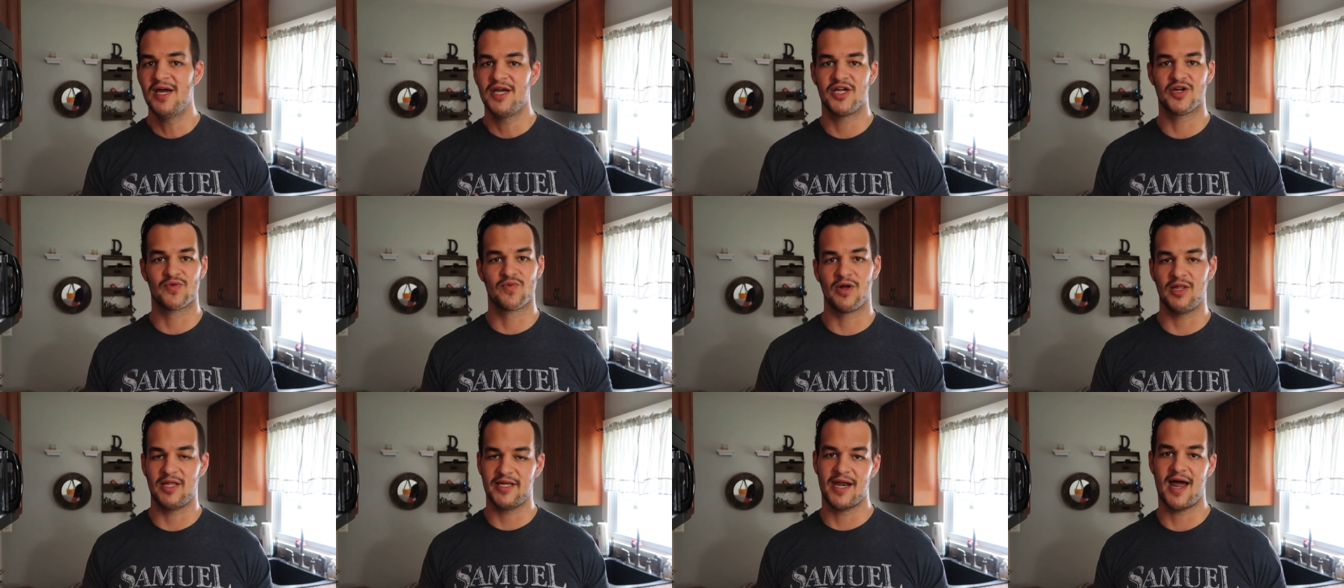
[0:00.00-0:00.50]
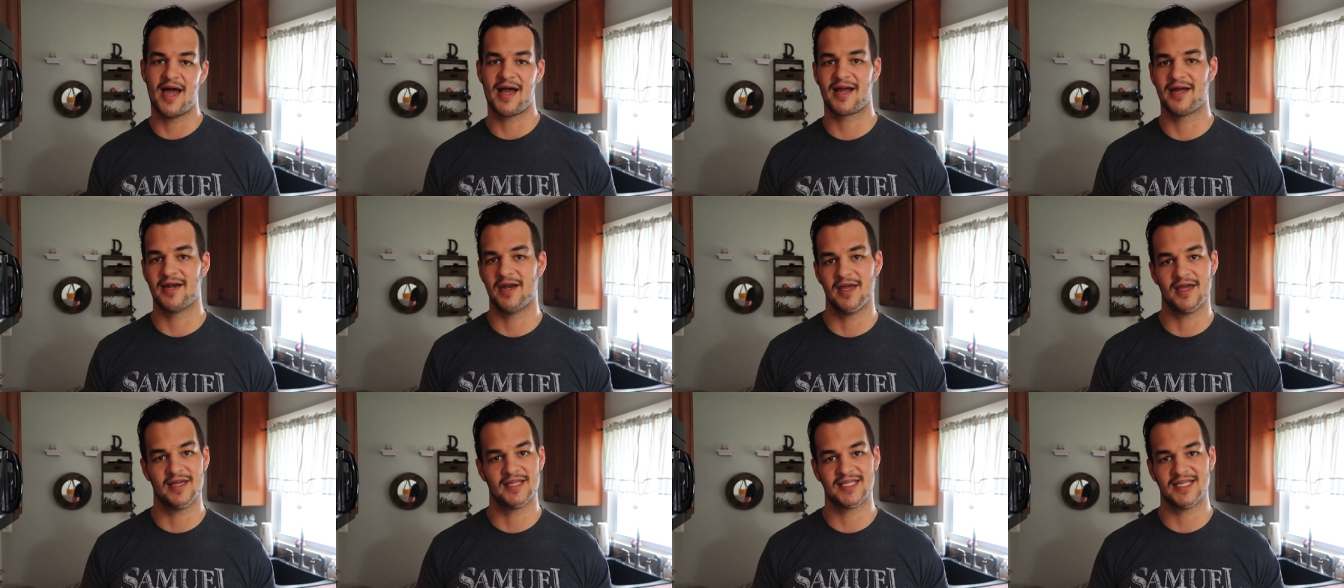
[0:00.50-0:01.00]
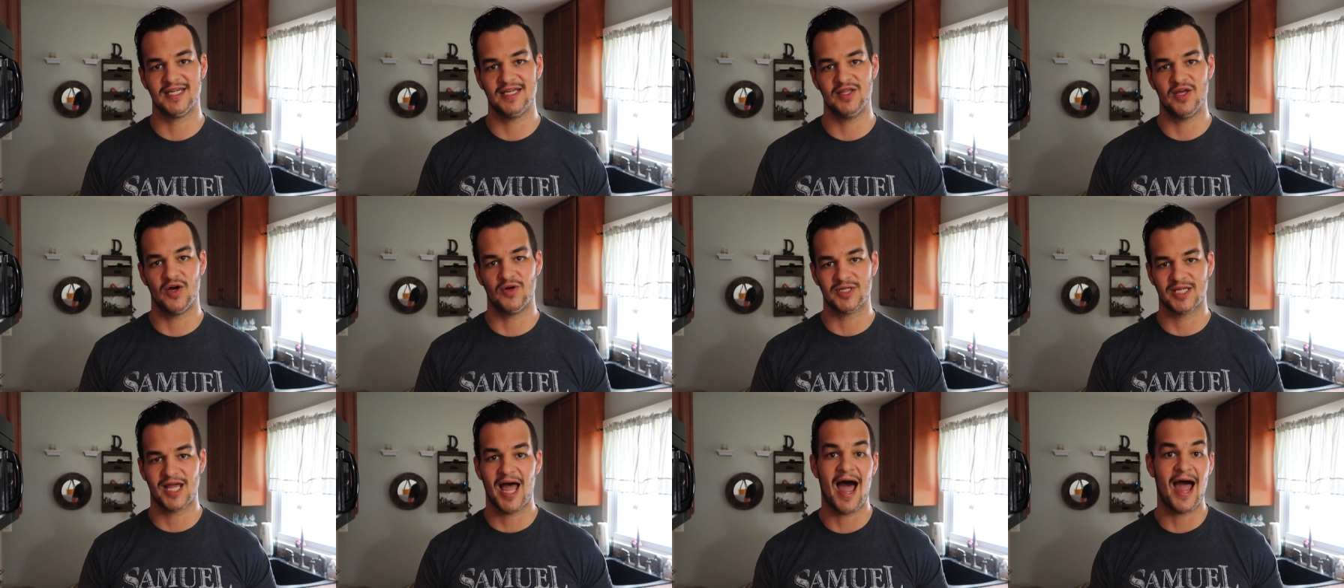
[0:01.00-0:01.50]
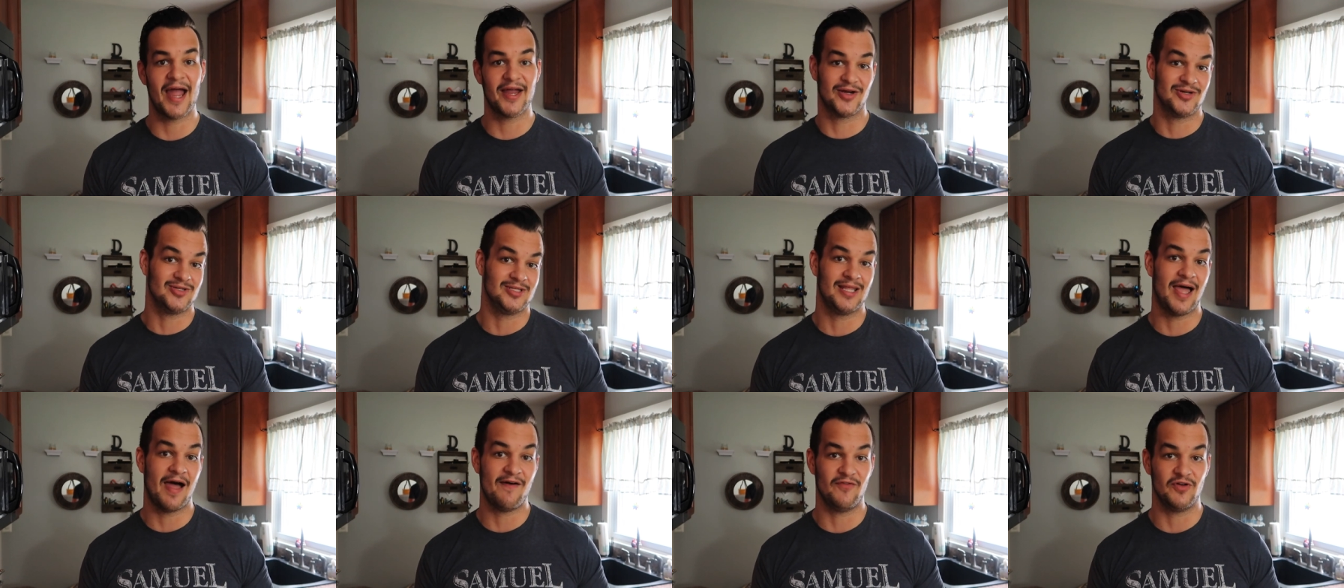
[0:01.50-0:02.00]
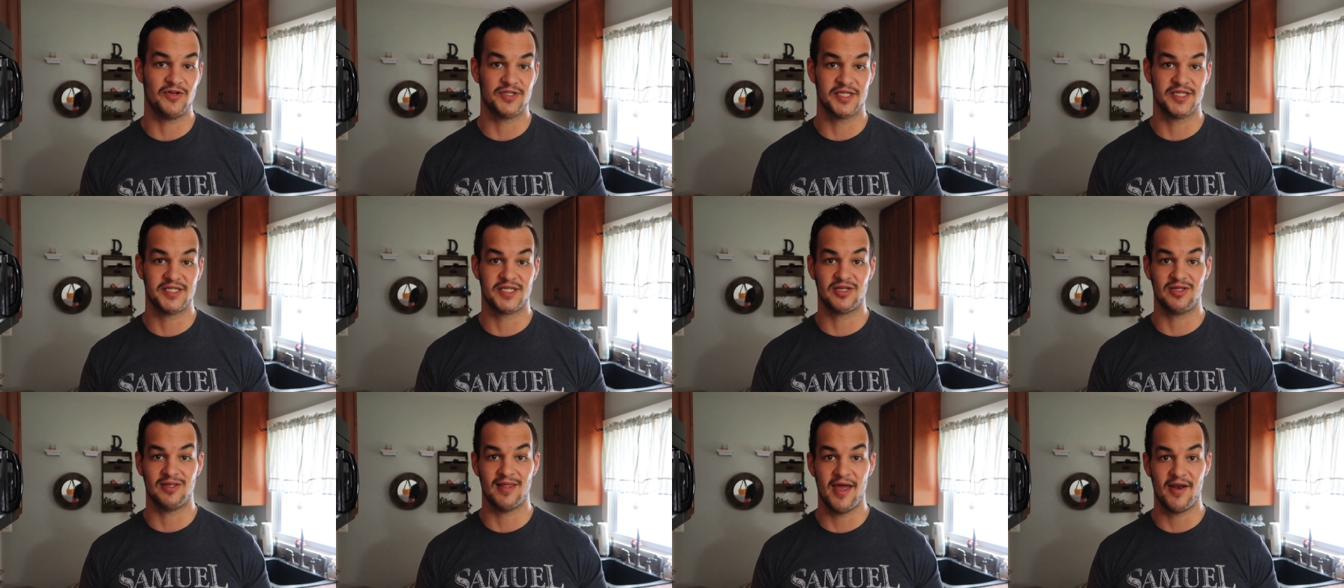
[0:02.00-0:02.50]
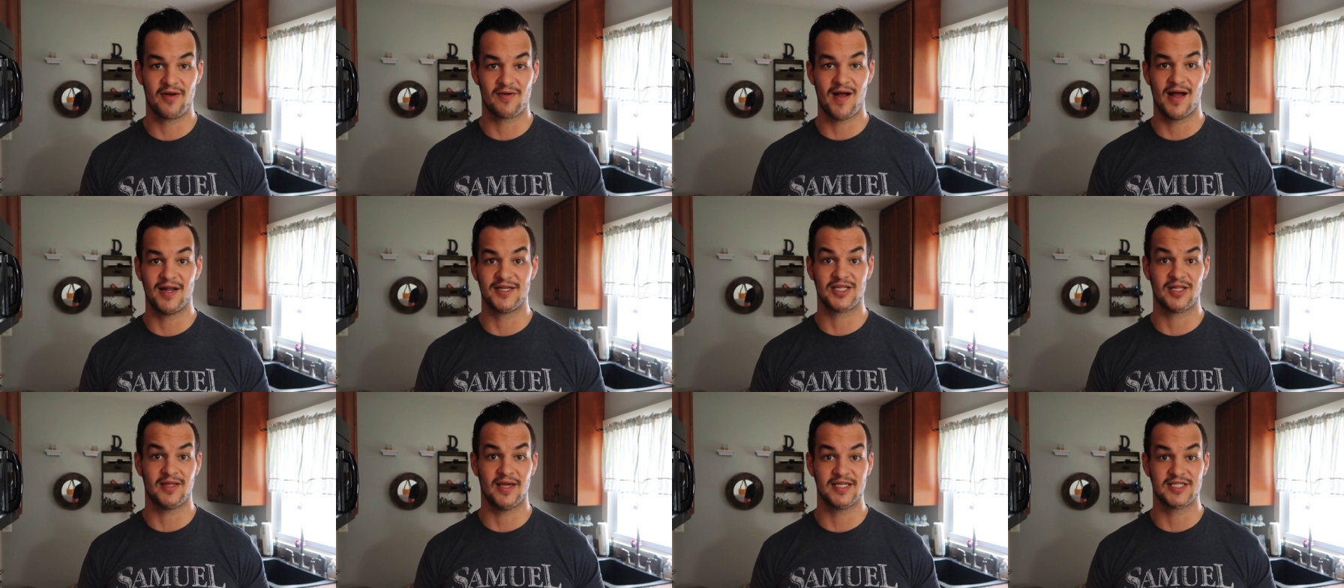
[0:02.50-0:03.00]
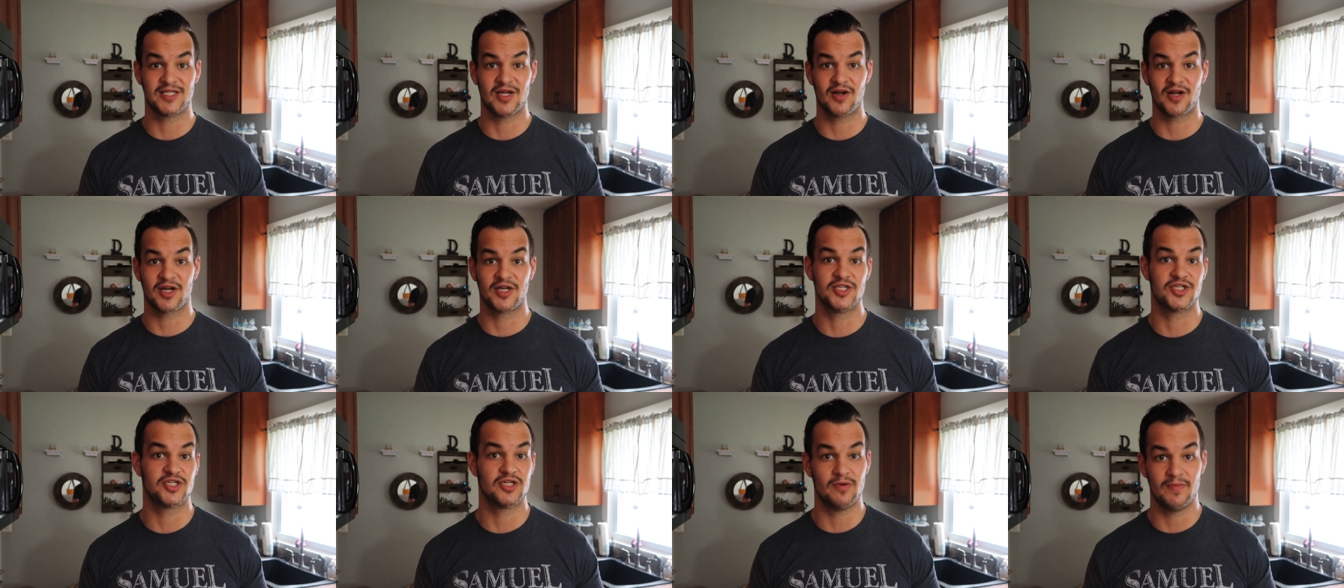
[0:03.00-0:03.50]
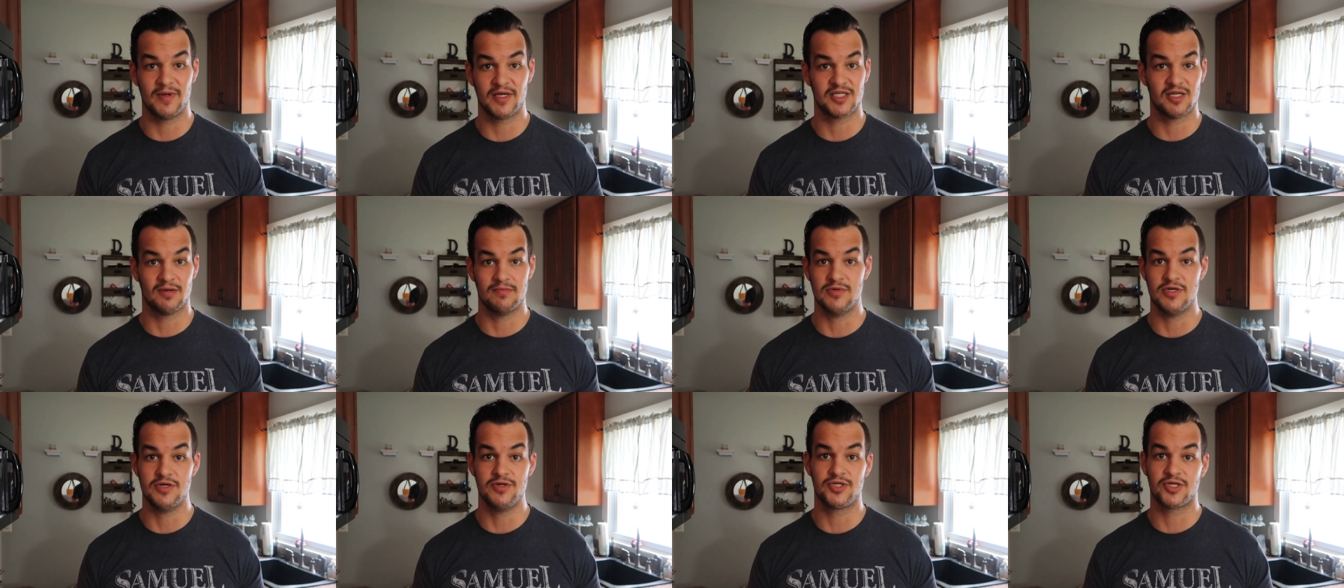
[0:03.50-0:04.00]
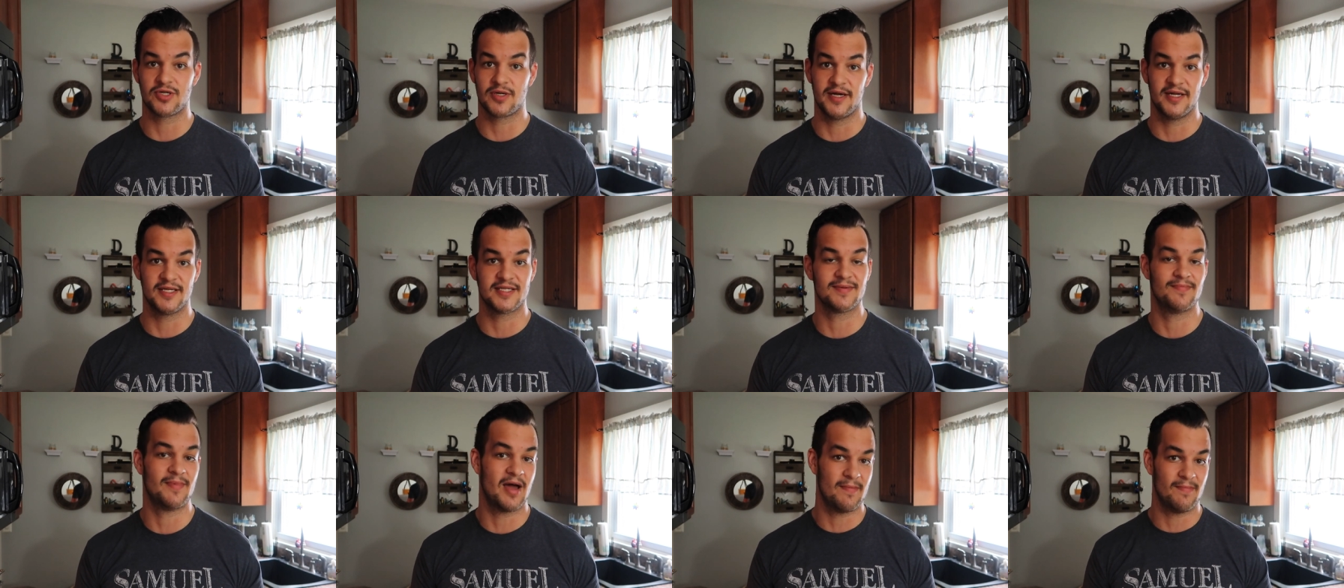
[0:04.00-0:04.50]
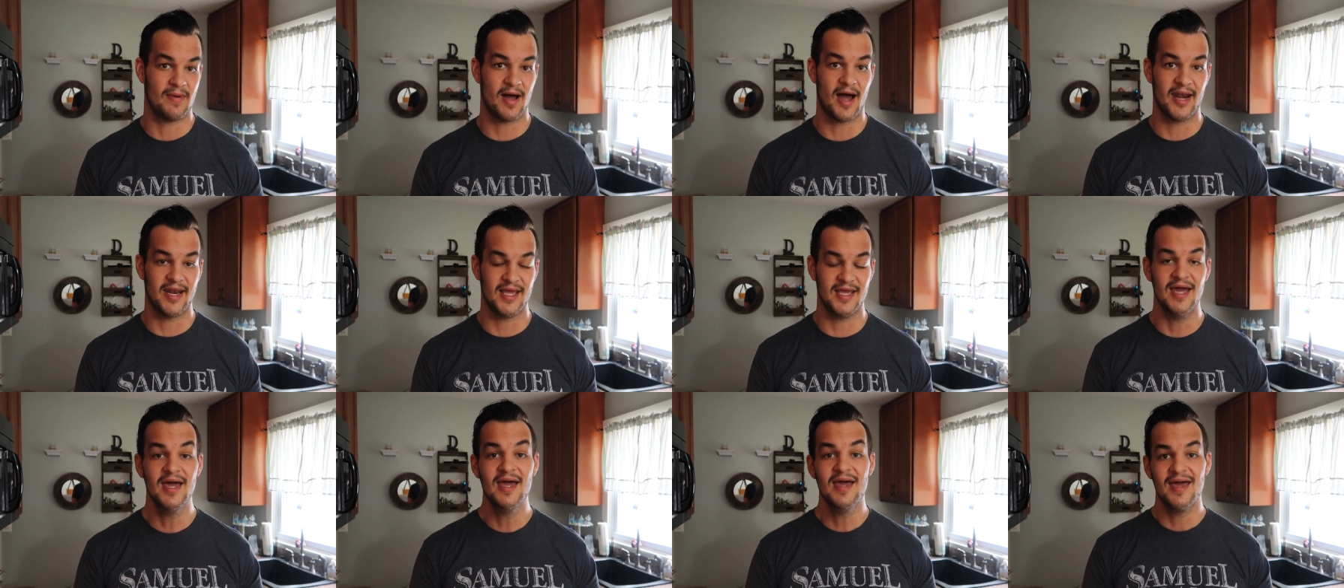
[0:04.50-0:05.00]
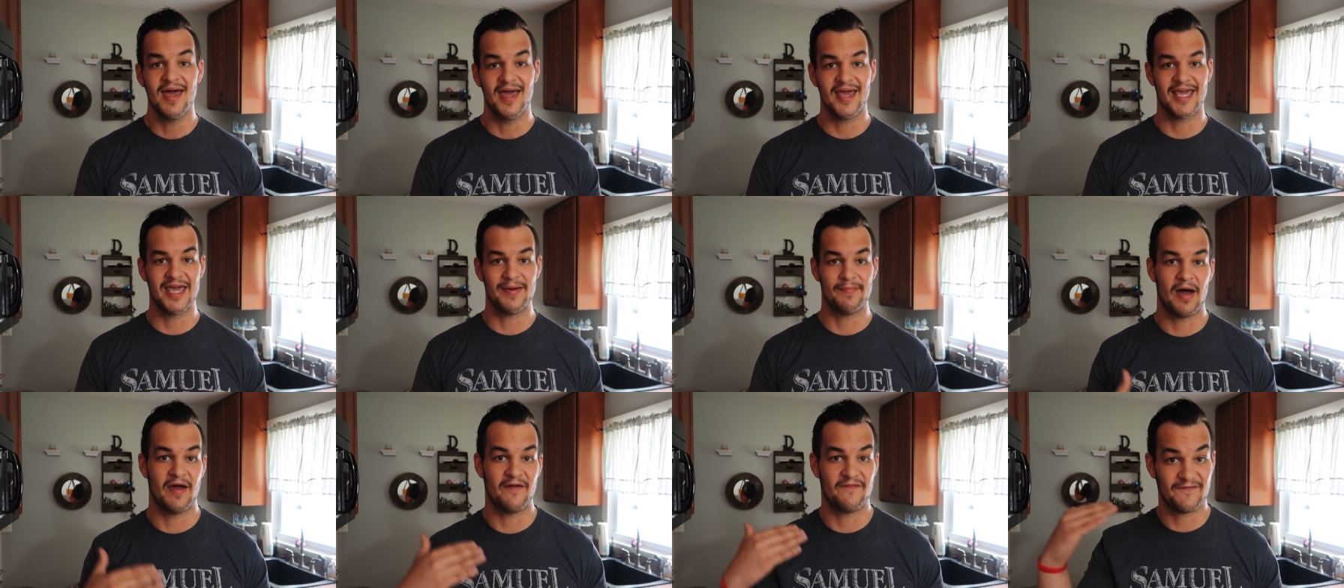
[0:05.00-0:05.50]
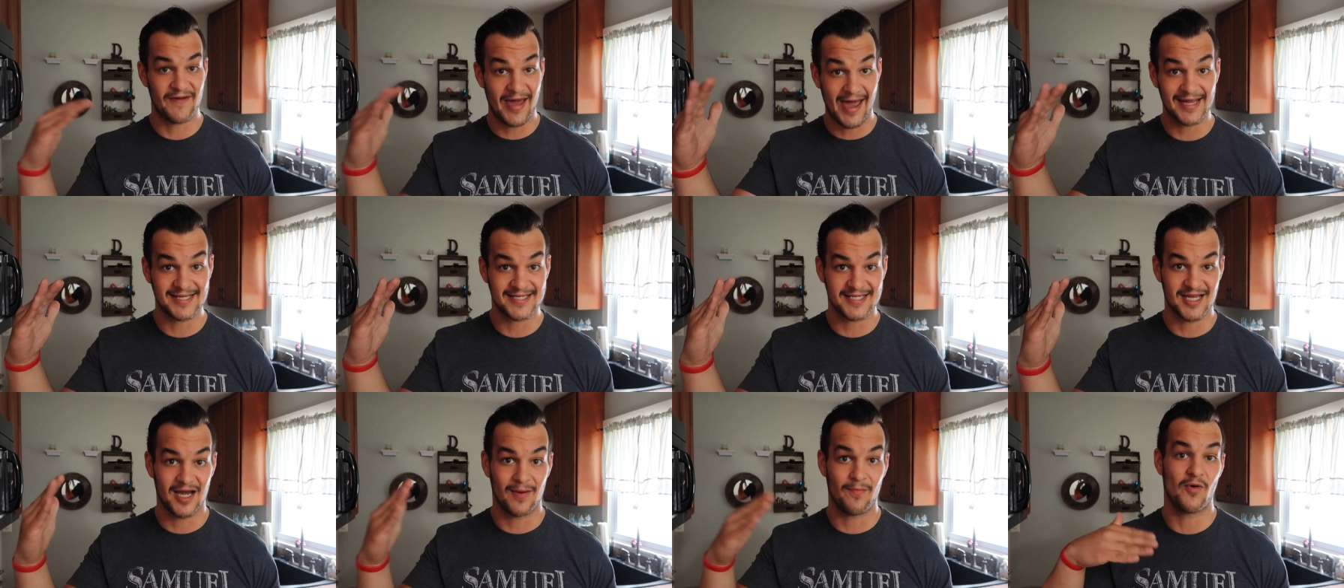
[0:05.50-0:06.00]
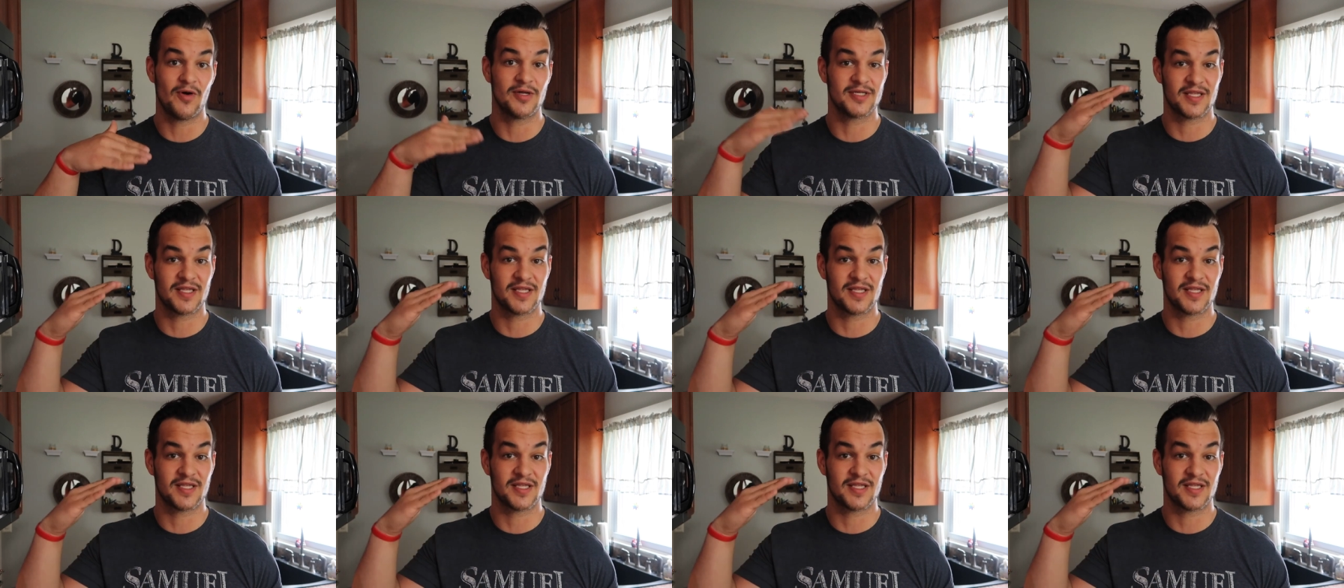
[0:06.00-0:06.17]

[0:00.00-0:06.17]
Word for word: you're really not going to see those higher levels until later on, until I start consuming some nutrients in my body and get my fats up.